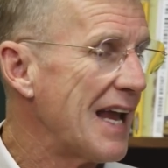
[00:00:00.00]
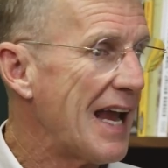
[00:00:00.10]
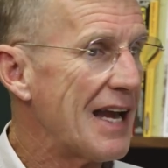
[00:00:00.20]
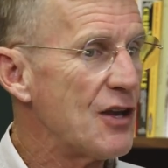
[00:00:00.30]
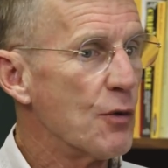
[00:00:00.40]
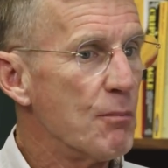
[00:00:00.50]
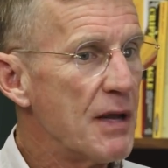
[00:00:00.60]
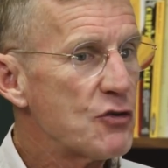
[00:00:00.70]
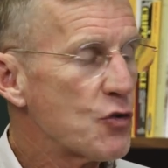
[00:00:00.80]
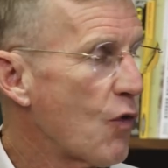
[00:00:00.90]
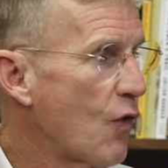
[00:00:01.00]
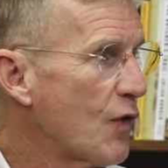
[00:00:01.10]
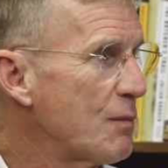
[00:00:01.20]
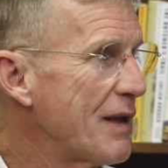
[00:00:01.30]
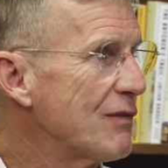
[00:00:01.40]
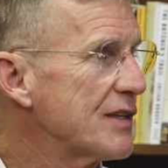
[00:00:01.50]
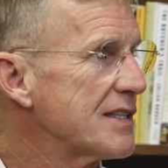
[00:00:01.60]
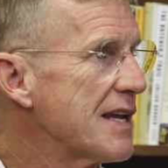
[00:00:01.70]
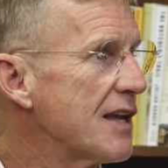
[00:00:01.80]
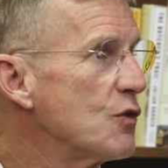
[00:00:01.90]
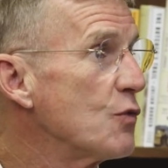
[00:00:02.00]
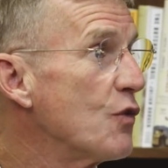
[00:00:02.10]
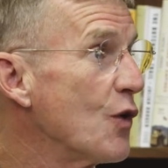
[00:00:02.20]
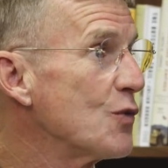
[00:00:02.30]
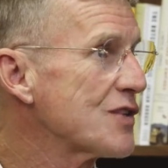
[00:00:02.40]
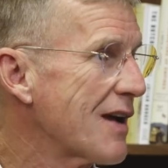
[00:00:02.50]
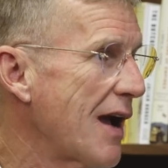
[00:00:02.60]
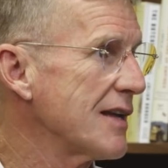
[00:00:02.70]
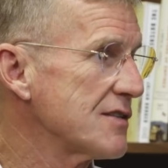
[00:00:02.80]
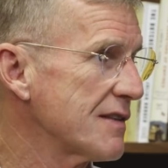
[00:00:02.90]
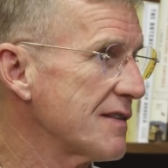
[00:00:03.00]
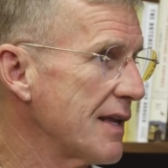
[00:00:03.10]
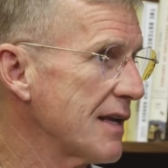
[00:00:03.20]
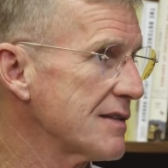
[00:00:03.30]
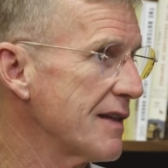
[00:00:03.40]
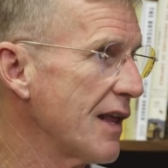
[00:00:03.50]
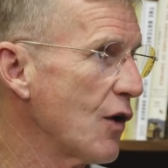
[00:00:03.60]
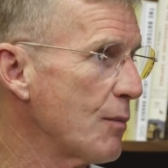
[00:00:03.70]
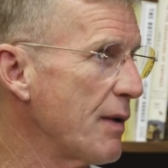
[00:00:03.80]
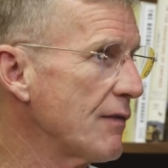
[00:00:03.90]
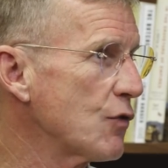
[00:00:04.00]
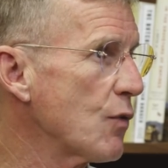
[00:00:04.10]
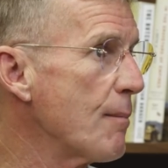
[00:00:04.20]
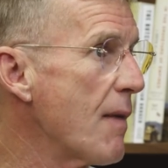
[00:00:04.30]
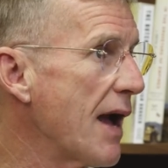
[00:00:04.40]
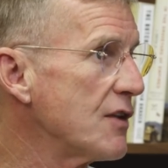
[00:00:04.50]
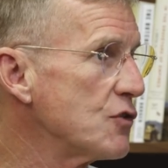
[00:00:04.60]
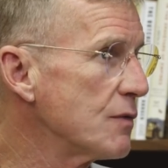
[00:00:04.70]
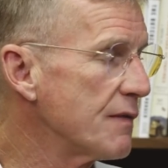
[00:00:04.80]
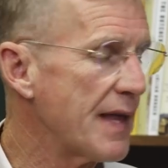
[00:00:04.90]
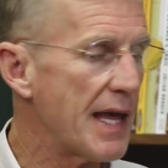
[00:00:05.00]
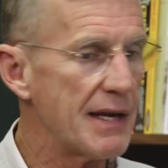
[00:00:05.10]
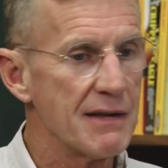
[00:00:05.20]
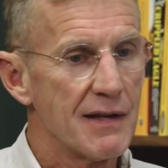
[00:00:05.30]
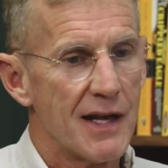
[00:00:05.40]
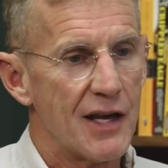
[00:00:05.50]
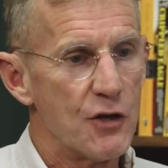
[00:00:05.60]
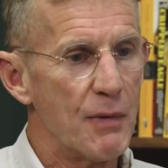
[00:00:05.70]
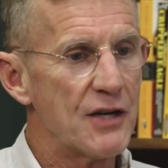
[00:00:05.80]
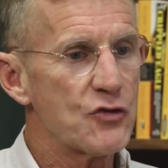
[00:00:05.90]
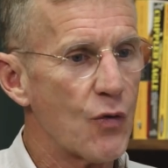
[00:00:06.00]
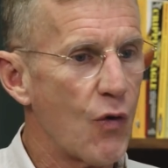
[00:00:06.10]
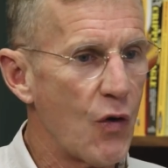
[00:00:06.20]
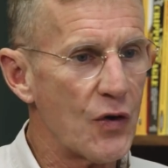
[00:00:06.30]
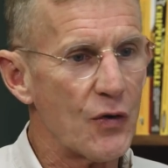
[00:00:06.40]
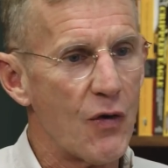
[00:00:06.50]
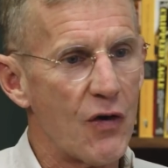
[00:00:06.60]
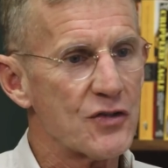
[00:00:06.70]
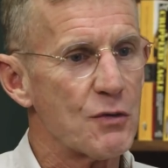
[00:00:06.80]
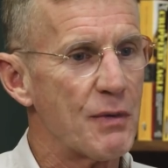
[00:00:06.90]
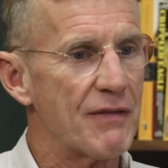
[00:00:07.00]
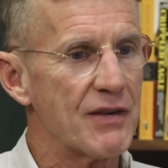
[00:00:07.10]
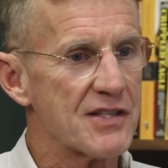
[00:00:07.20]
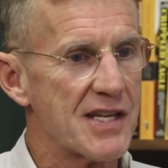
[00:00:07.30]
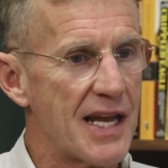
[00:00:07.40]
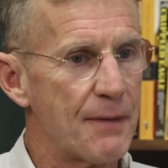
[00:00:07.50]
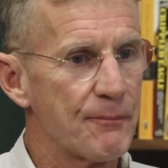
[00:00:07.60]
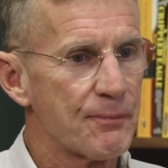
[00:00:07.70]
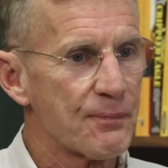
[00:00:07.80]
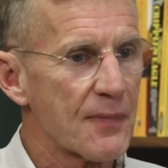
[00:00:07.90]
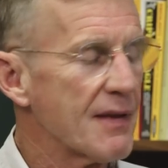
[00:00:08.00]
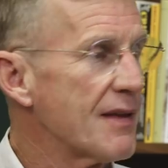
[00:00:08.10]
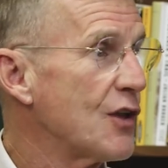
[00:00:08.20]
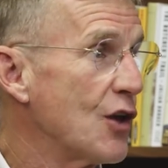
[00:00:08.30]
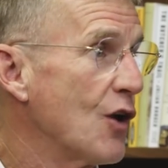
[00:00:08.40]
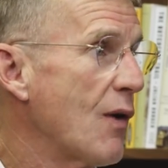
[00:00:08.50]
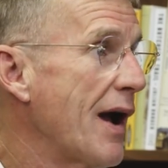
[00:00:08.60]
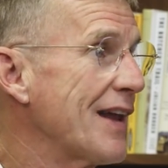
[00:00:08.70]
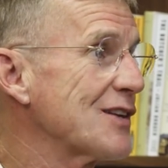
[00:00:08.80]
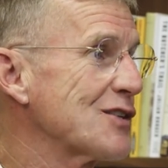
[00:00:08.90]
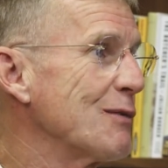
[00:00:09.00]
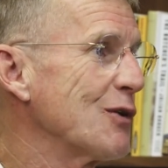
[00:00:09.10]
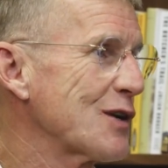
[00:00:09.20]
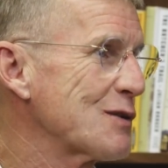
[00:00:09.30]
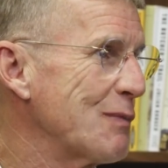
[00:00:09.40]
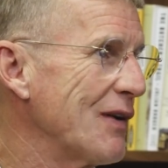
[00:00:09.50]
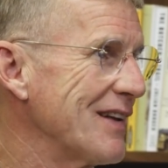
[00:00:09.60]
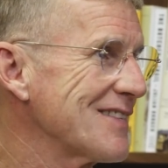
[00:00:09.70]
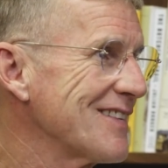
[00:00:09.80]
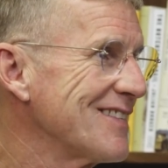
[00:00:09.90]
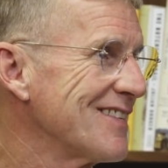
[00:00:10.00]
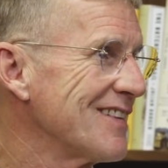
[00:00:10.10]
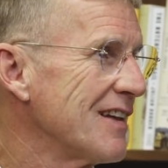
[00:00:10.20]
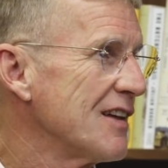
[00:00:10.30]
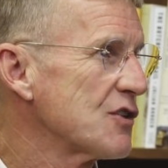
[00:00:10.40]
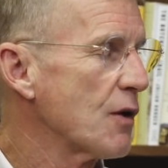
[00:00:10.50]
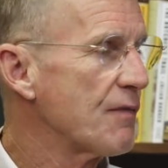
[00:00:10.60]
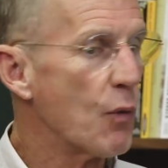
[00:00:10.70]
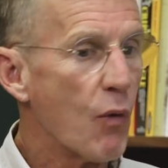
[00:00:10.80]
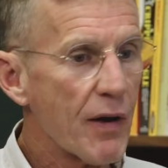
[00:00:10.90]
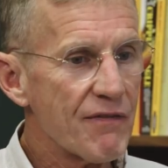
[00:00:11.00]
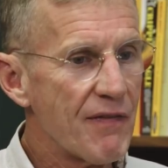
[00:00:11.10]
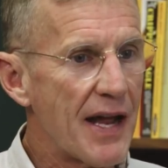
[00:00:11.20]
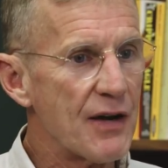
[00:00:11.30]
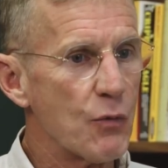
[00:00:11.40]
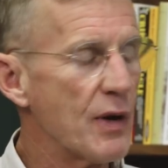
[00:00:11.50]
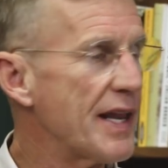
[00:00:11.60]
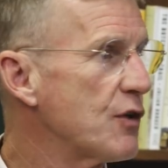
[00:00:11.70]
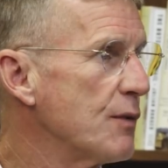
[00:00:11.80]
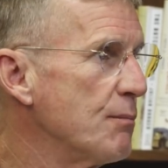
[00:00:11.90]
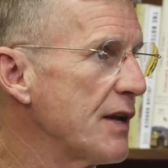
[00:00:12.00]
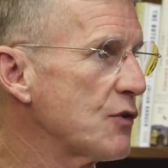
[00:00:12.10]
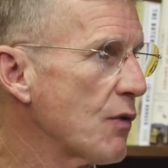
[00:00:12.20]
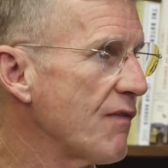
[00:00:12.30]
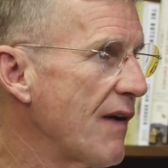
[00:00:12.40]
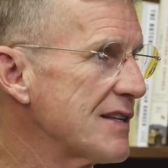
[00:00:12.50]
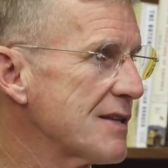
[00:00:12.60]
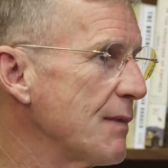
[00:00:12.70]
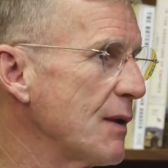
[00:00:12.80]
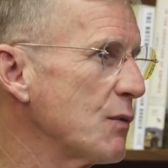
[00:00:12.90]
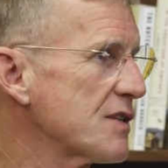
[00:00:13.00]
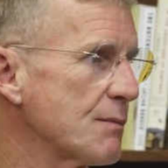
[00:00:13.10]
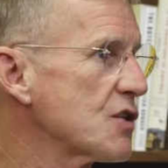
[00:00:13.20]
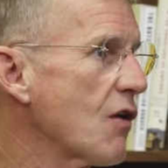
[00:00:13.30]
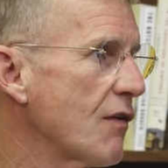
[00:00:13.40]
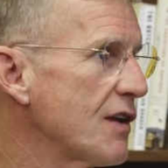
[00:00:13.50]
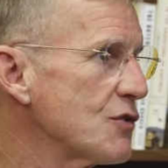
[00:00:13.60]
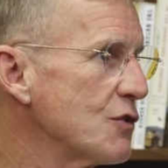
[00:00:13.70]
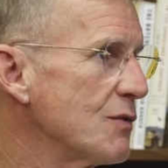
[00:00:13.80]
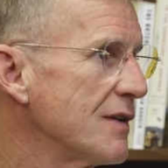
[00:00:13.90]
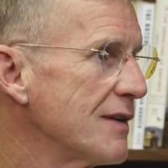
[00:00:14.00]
And your mentor ought to be able to tell you those kinds of things, and they ought to be able to remind you of that. And your mentor ought to also be able to say, you know, I had a similar experience. So if you want to find a really good mentor, find somebody with some scar tissue.